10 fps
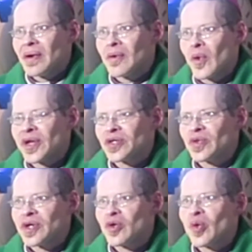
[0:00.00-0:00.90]
according
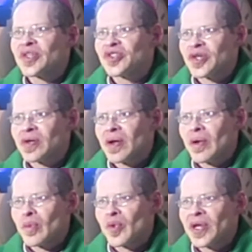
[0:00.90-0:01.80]
to the Christian
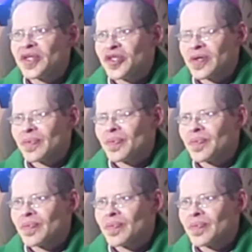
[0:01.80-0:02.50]
religion.